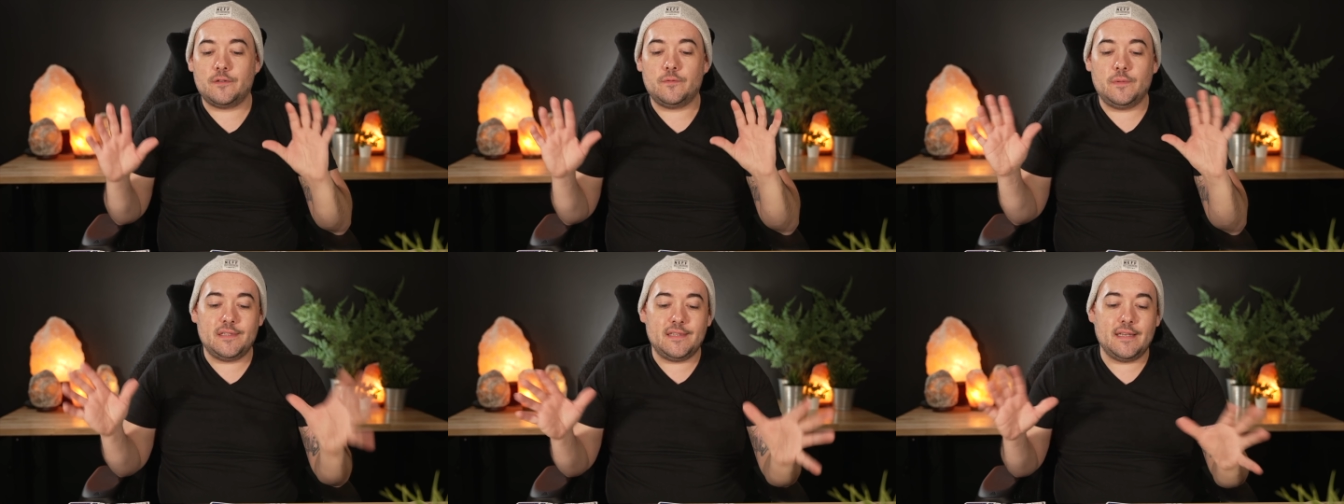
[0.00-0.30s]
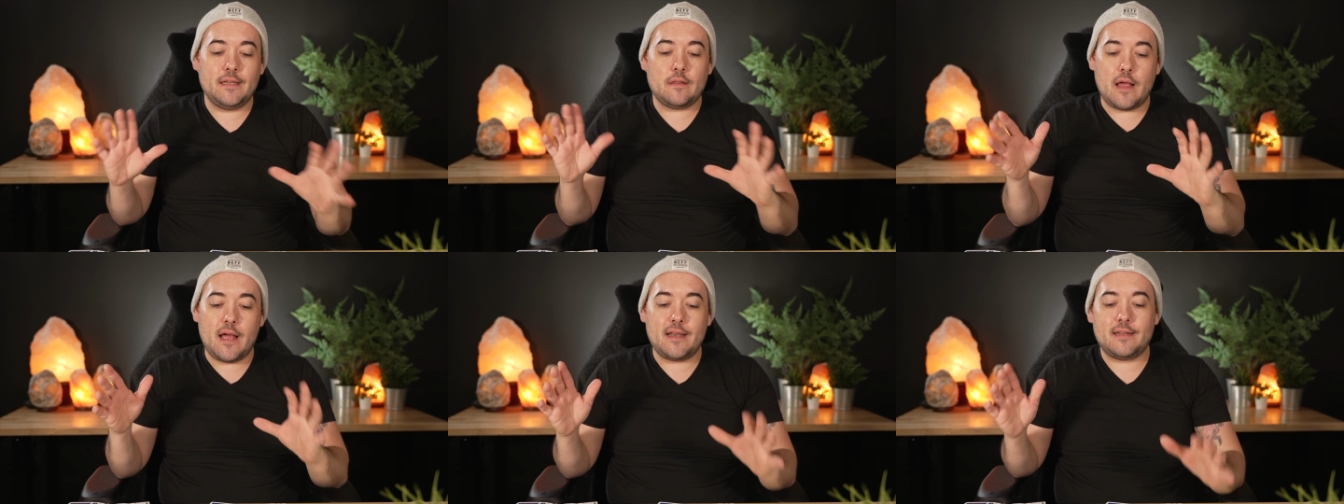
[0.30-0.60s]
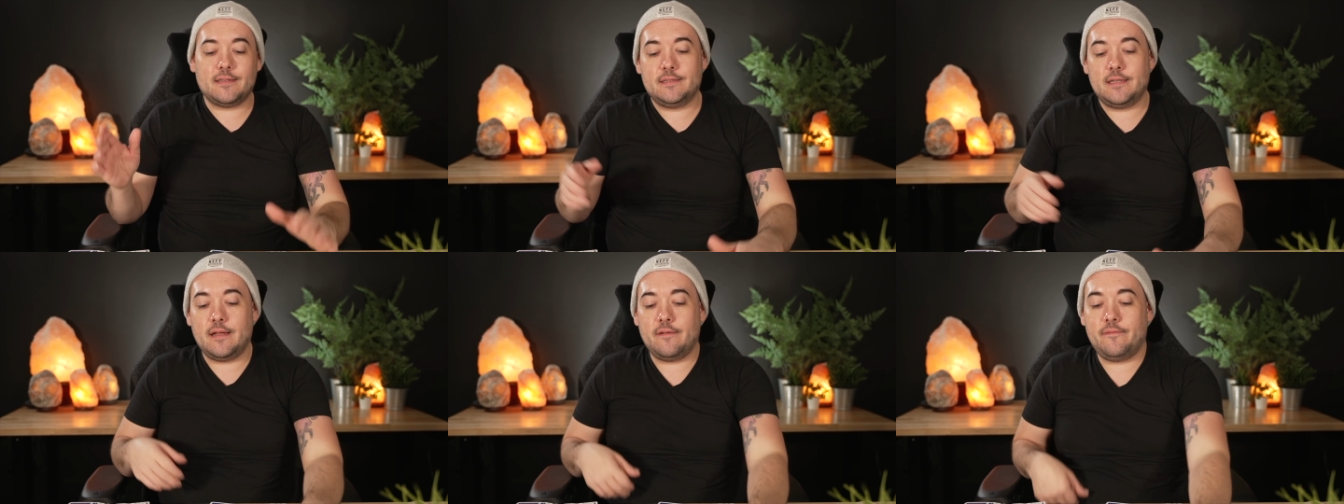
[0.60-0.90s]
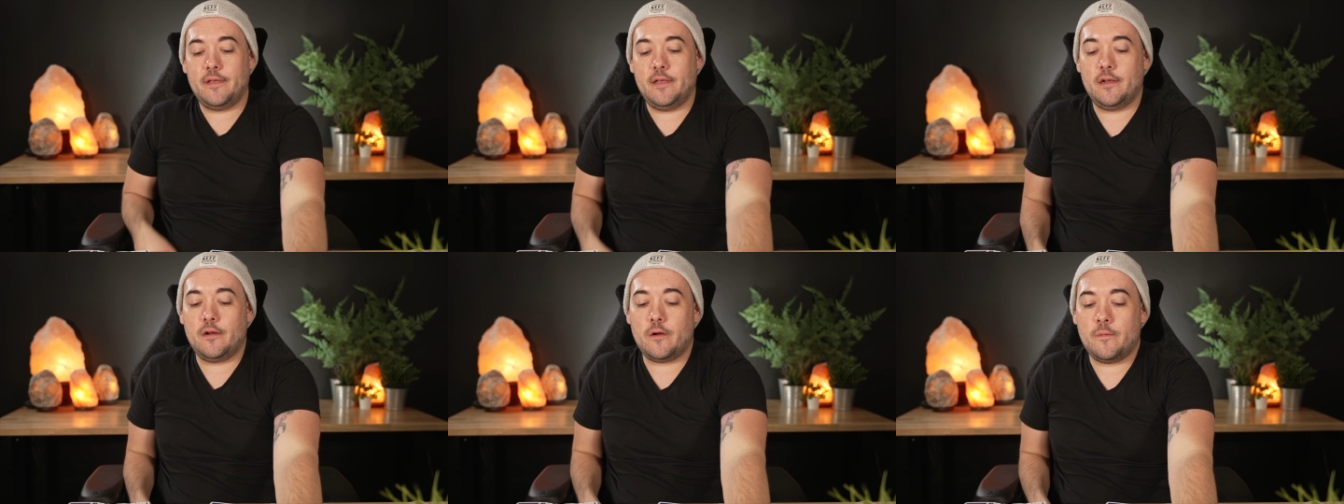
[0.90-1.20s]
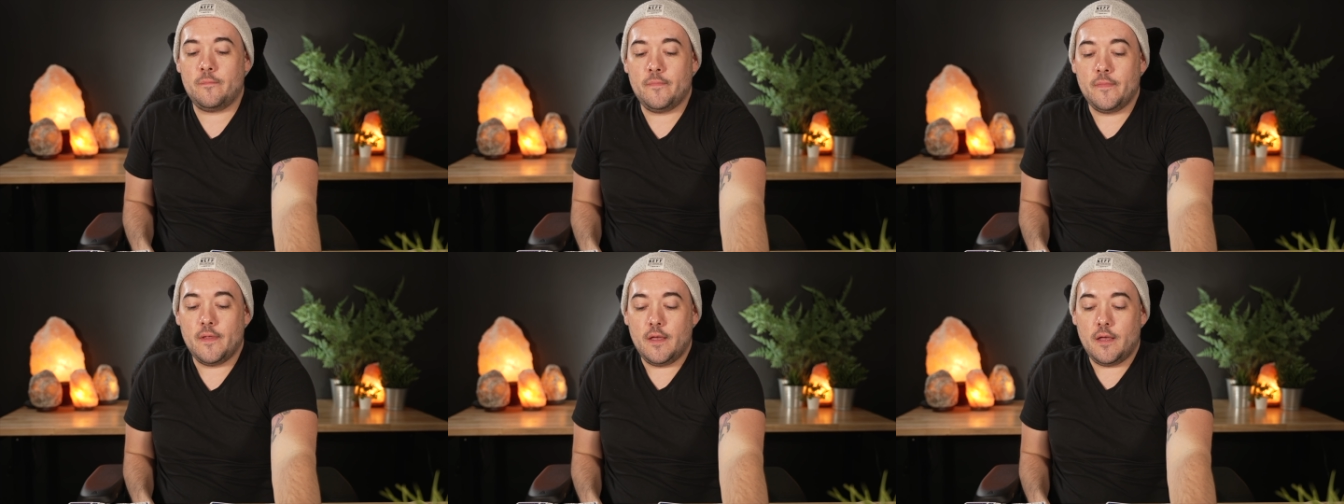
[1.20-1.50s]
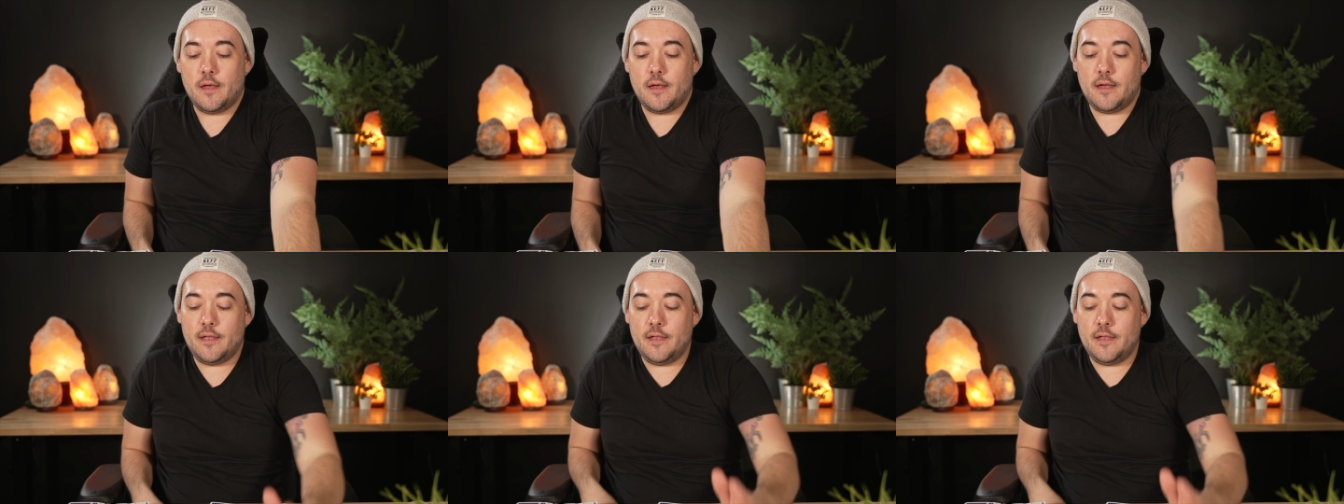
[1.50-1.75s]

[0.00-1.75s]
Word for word: We see a lot of stuff here uh,